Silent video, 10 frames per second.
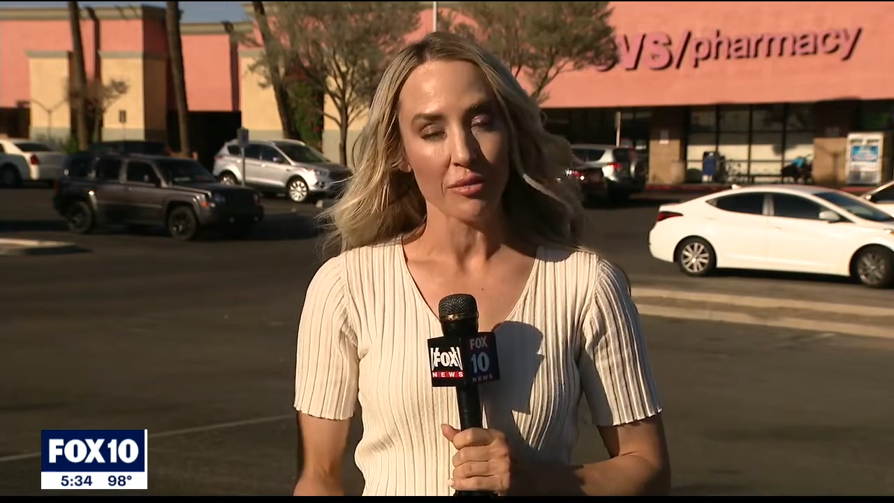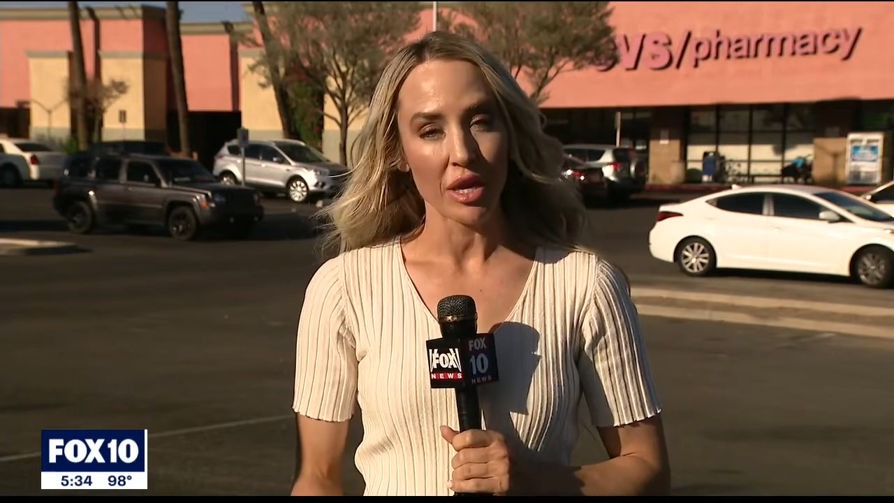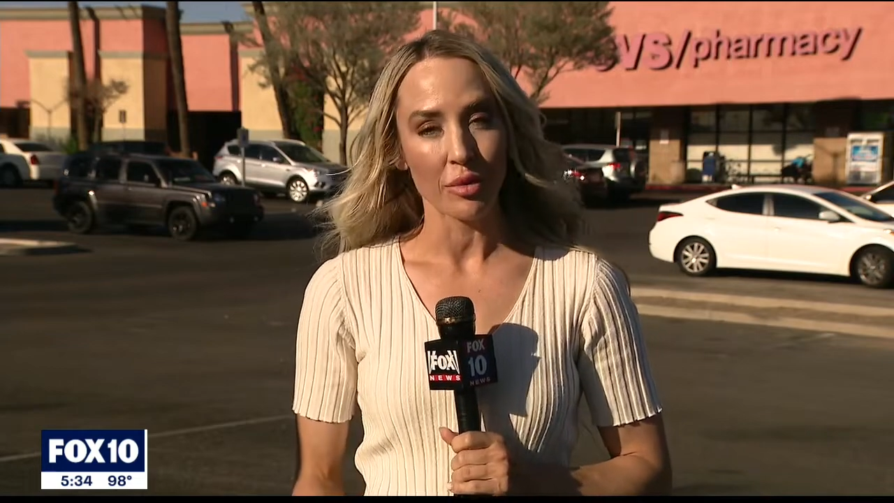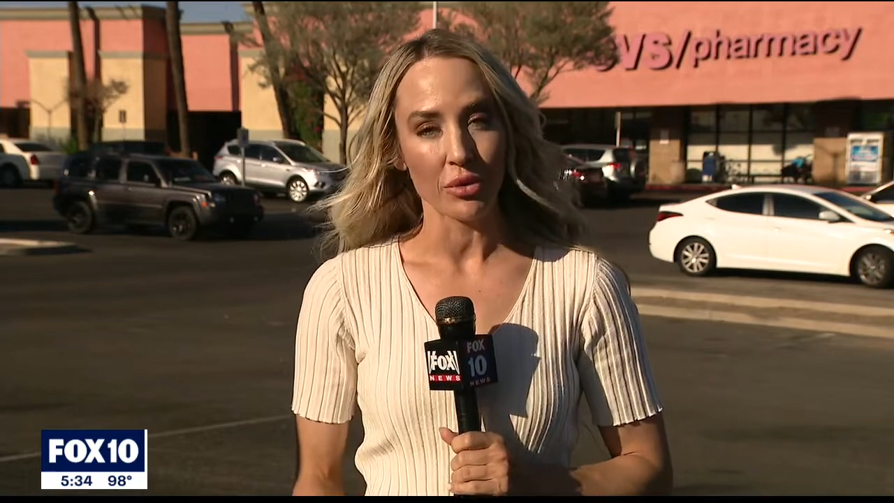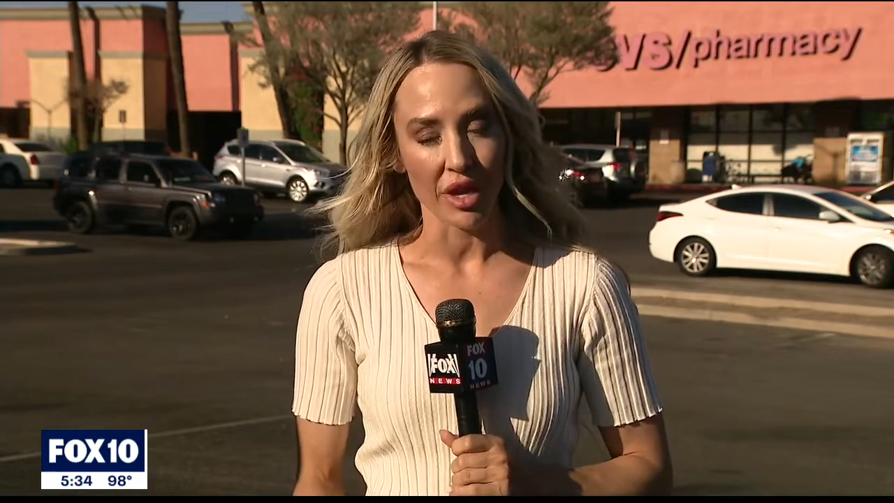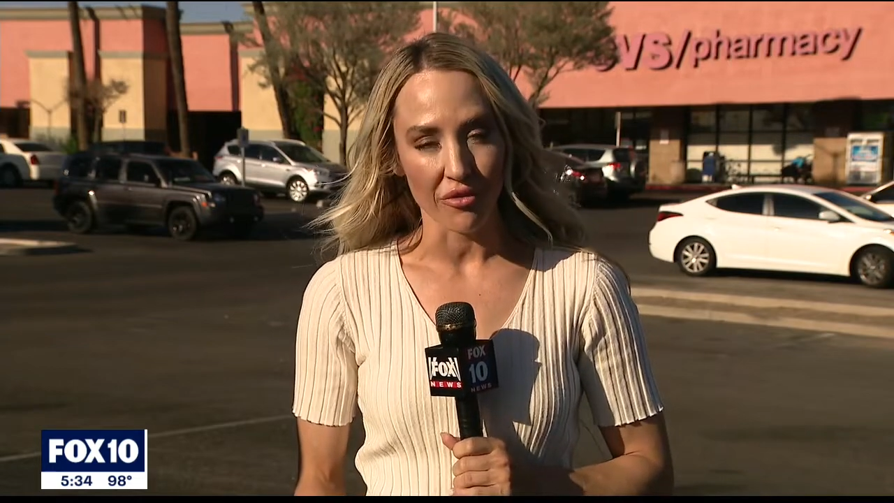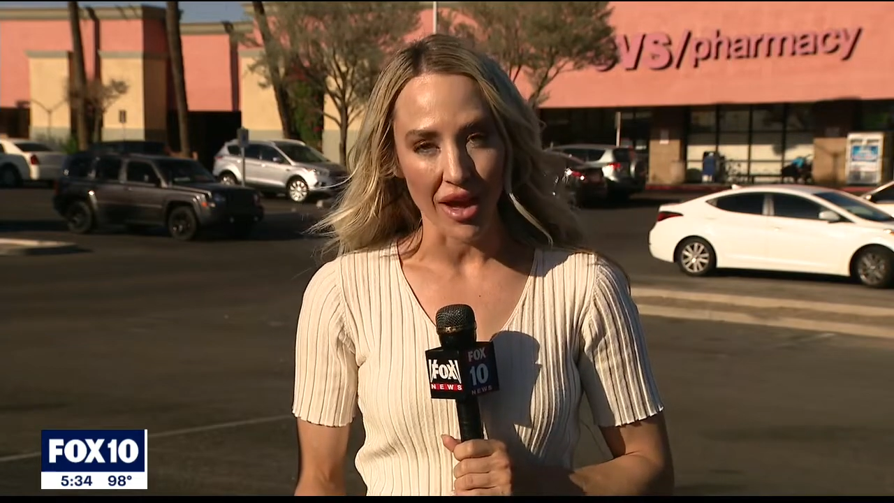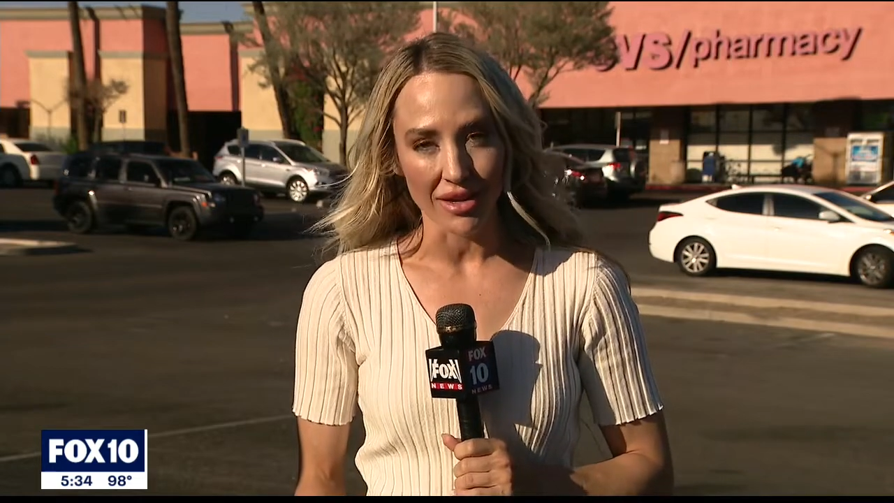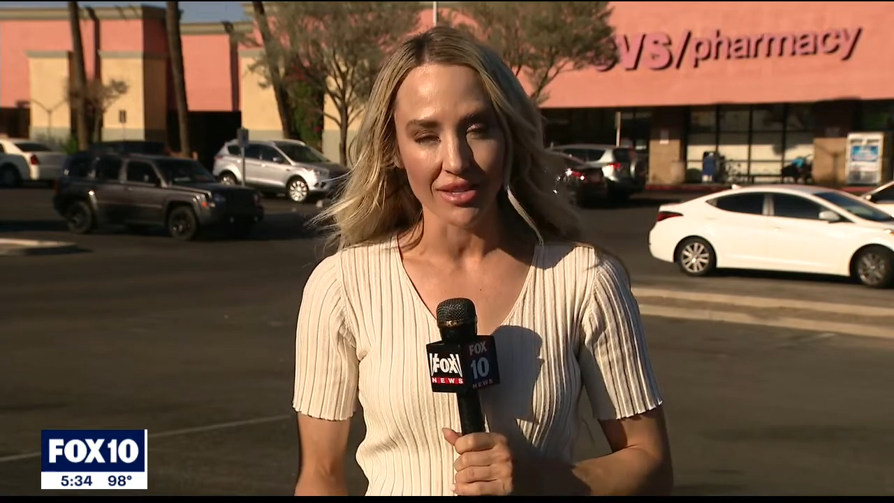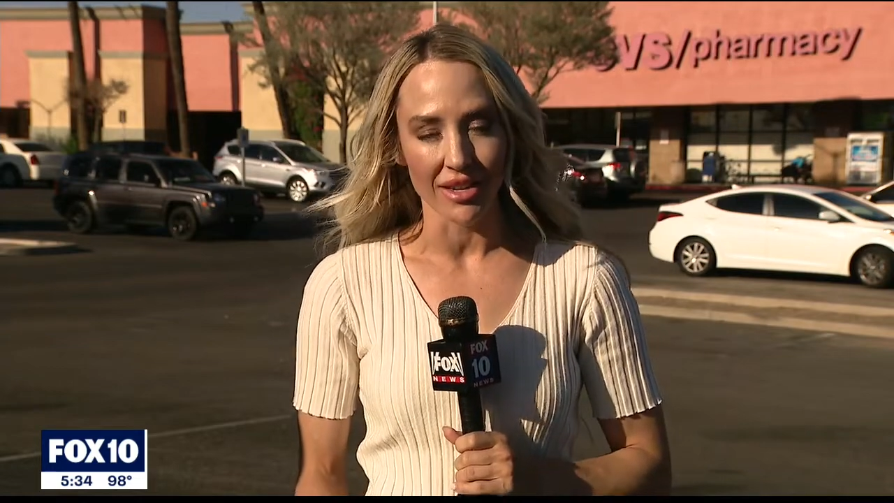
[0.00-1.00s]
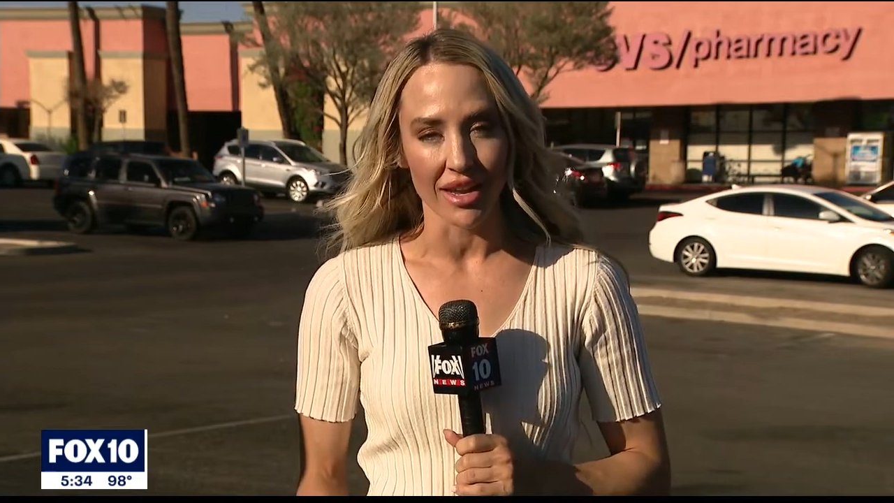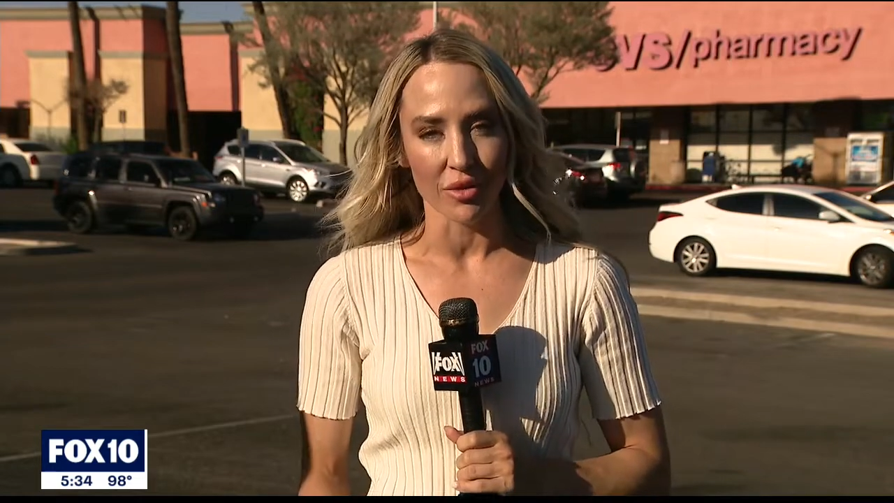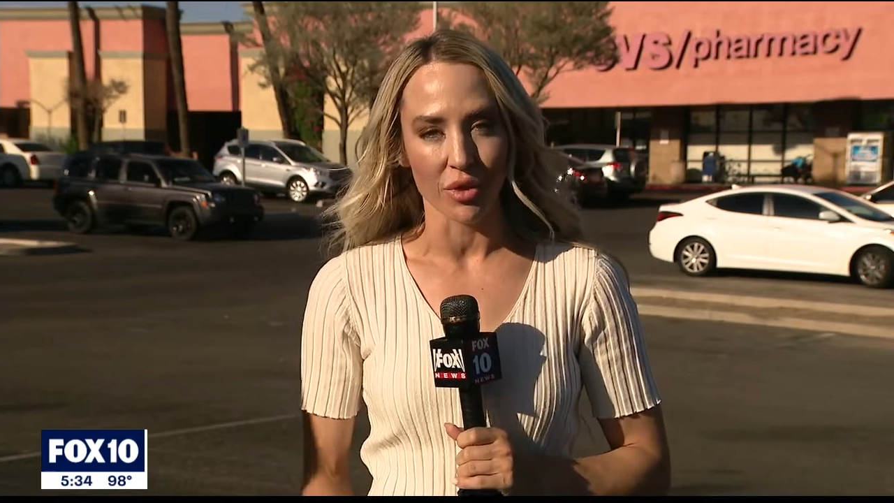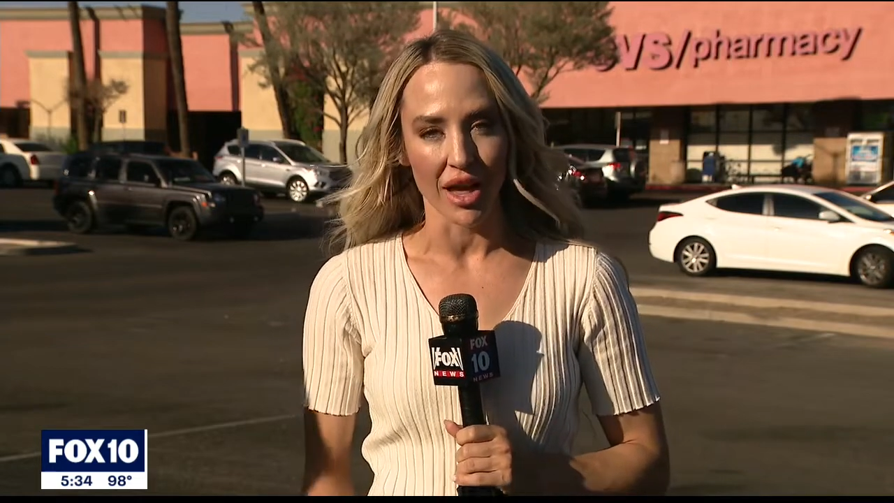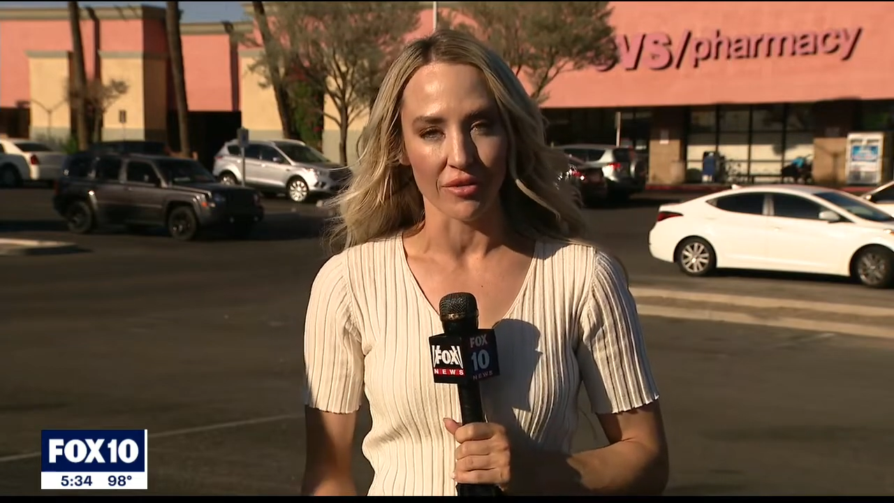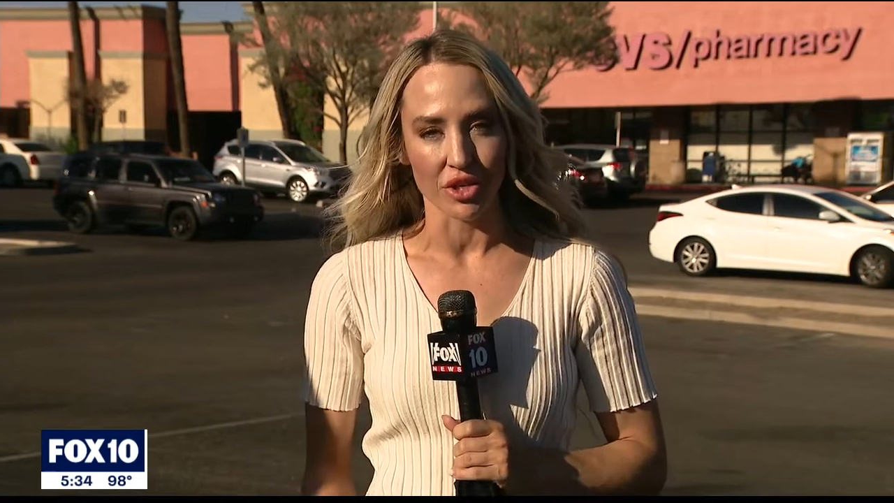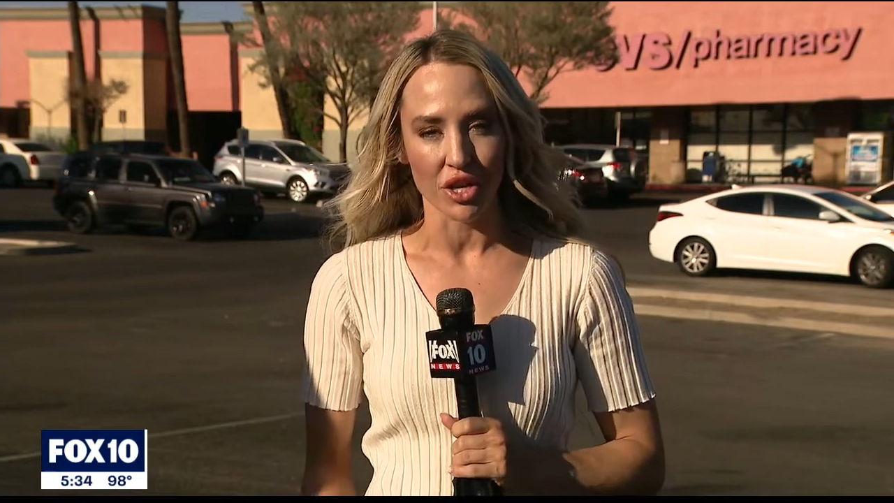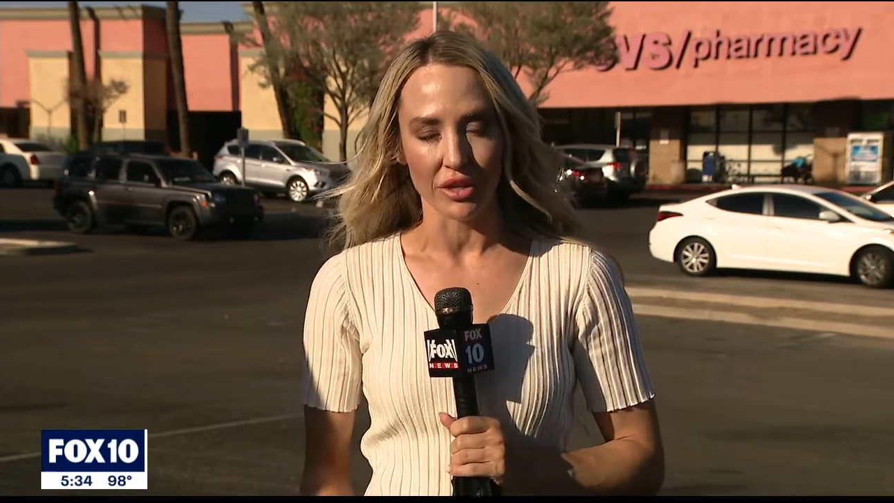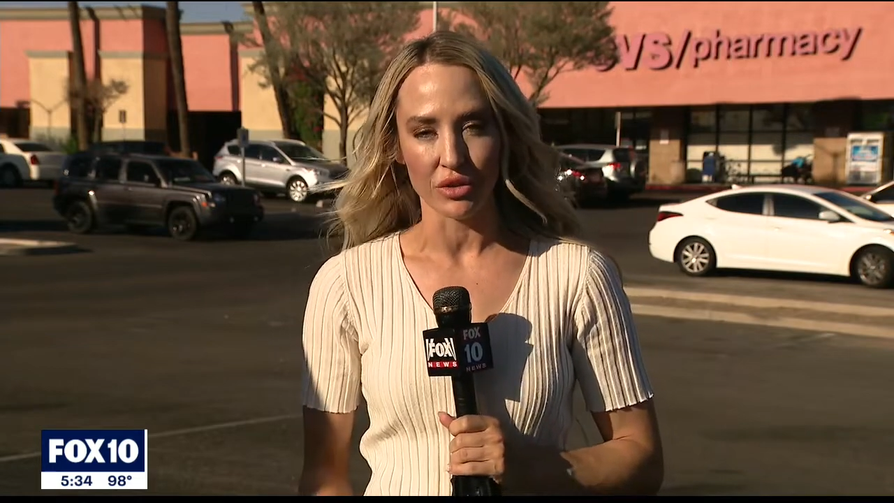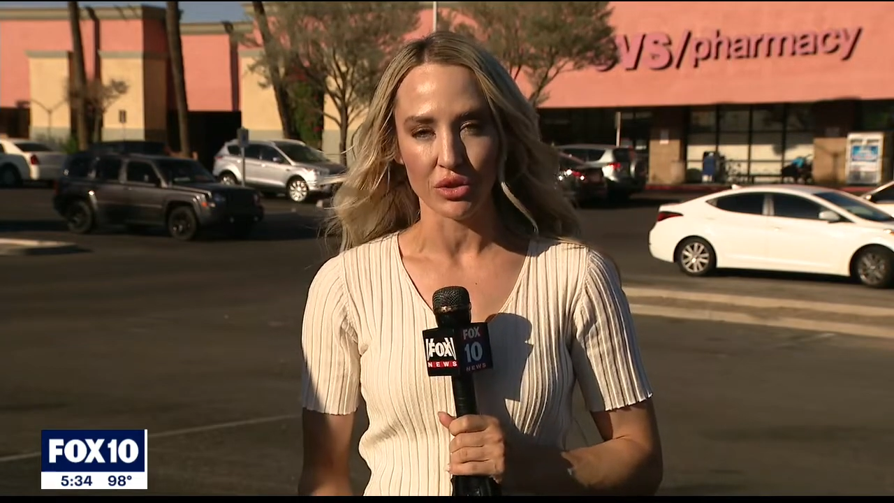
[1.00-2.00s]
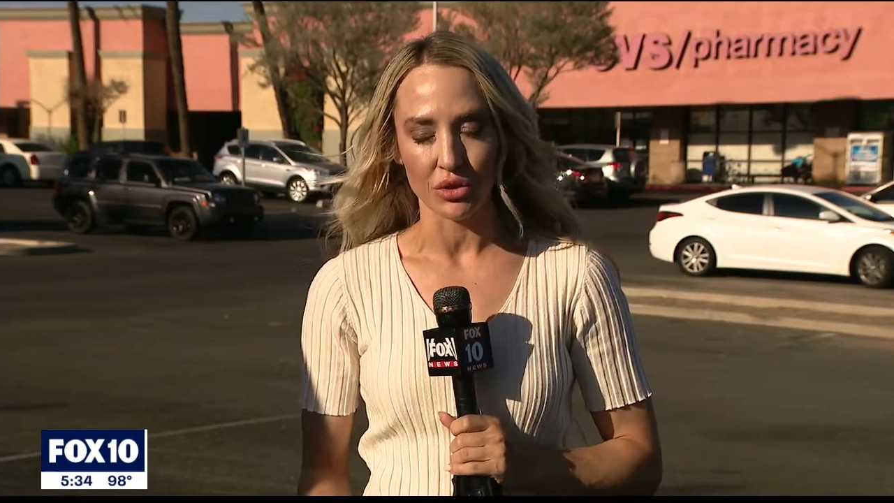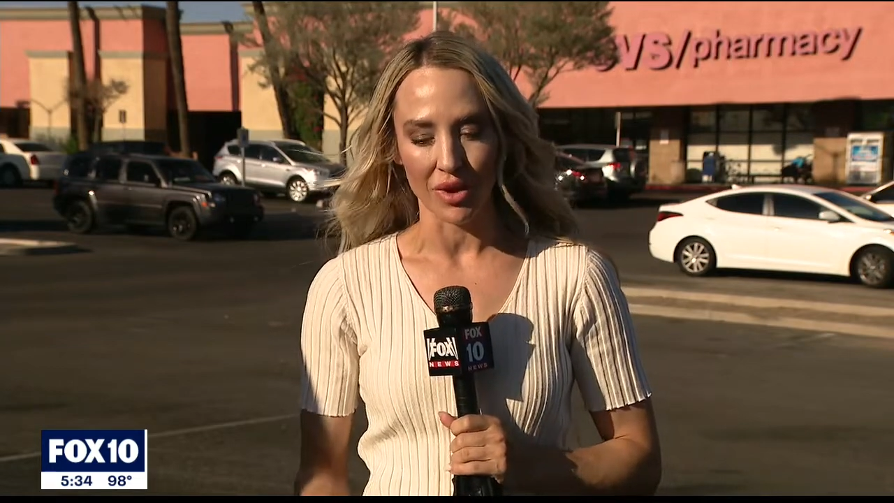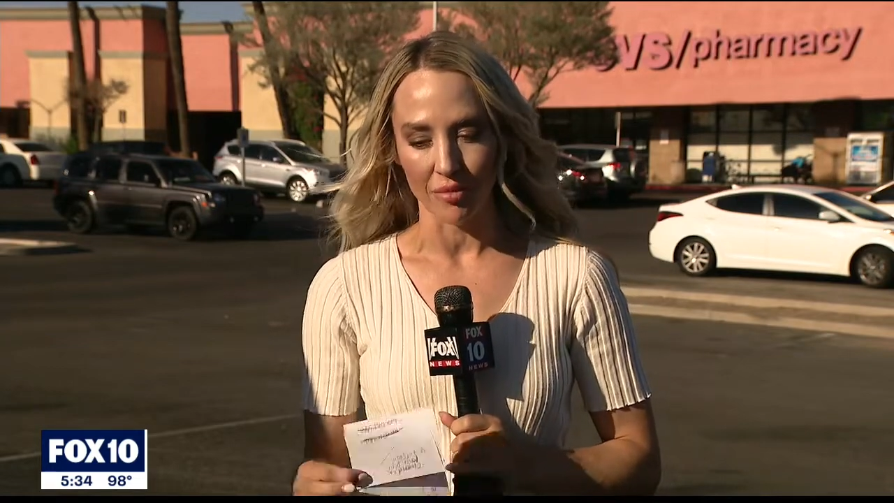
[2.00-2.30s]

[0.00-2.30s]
people who get vaccinated will have a chance to uh,